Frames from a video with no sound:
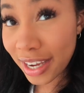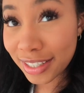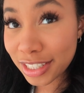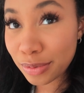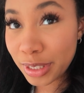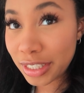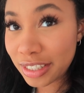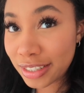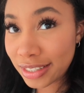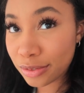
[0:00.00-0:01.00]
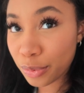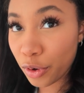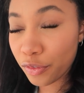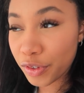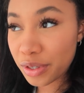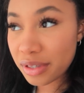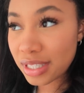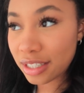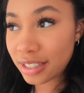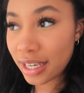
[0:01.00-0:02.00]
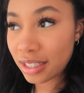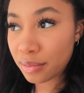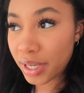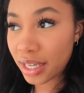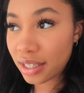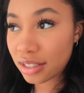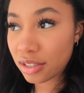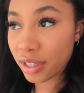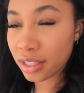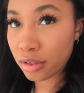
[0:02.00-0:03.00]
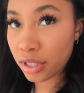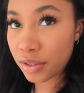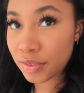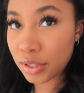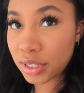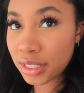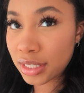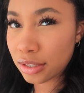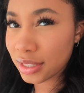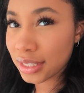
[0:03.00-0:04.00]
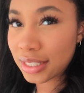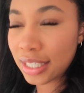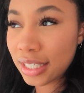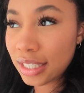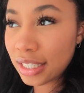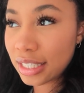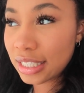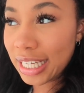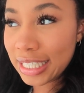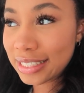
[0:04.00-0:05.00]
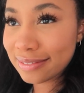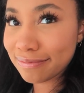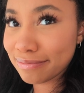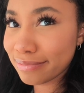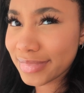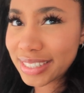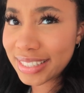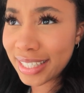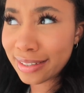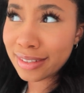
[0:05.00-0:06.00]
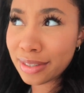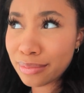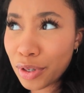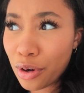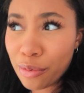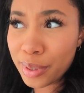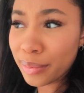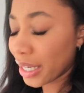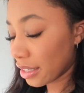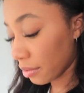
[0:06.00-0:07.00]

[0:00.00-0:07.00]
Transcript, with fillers: I got these really good cookies from Whole Foods. They're take and bake, so like they're already frozen. You just like, take them home and bake